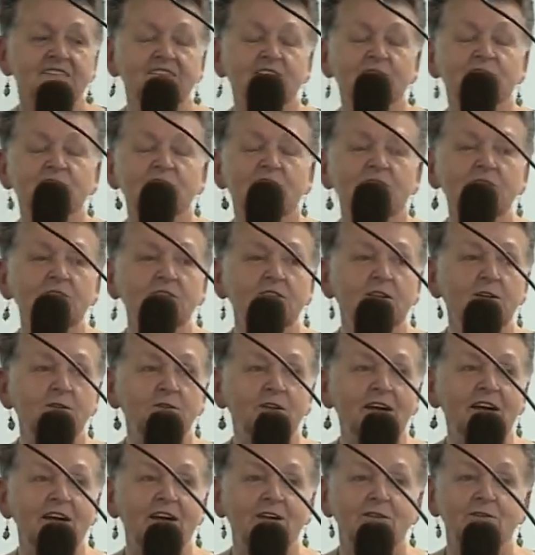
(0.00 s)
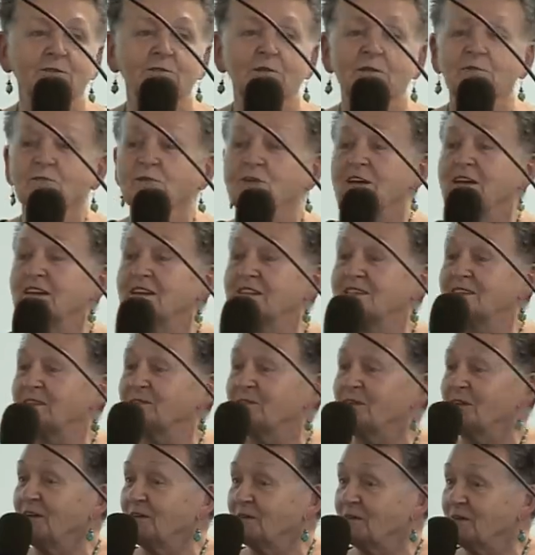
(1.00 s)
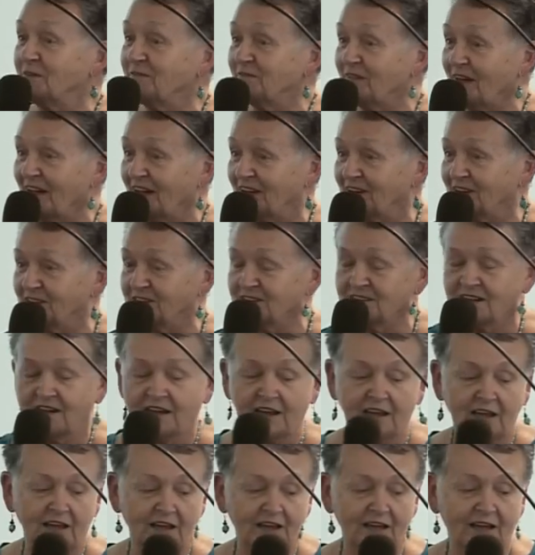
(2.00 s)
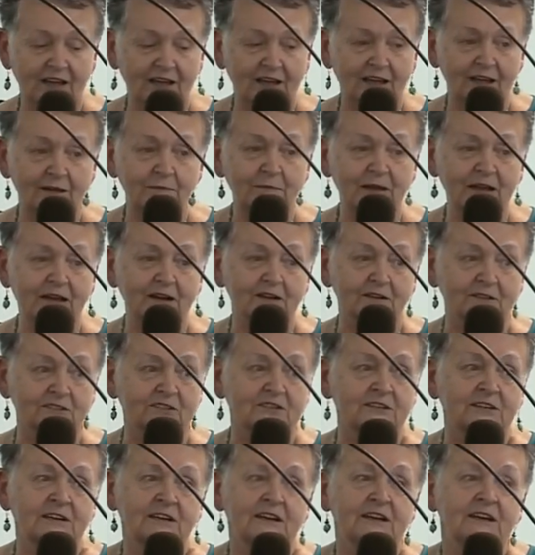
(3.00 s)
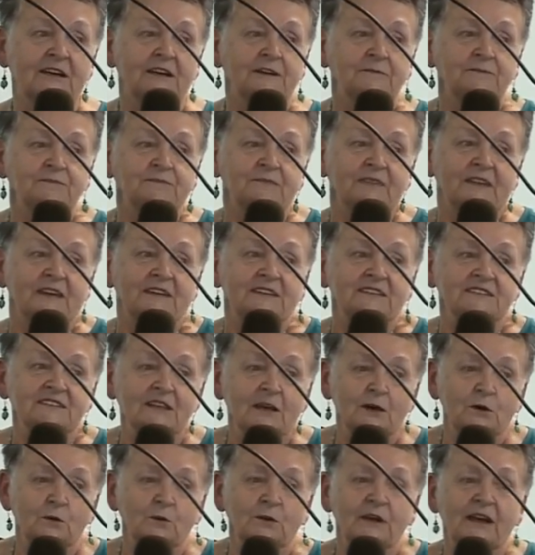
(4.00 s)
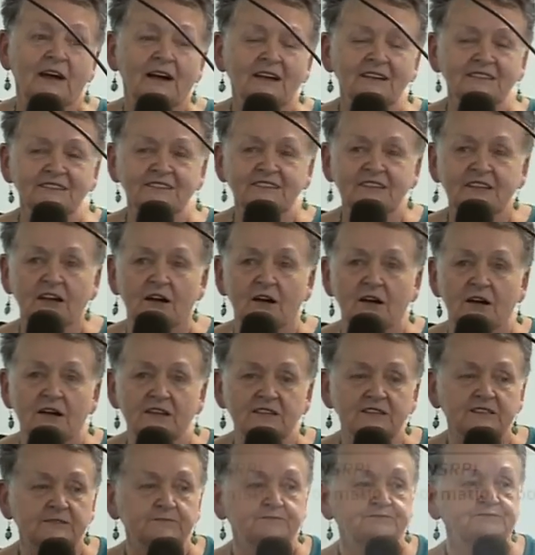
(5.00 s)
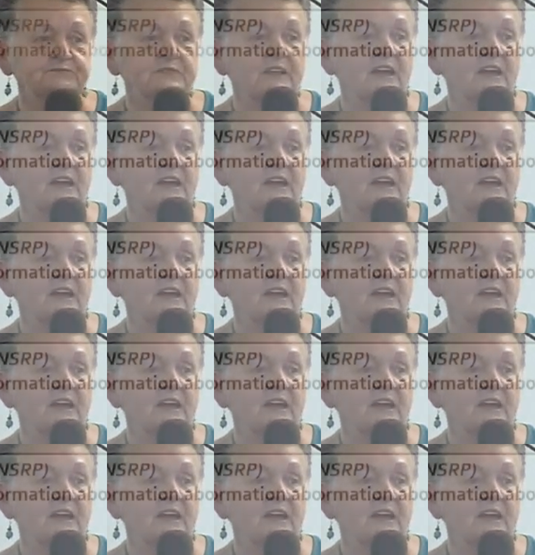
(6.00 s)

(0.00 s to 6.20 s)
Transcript: So don't know, can't remember is a very valid uh, amount. So we asked the guys,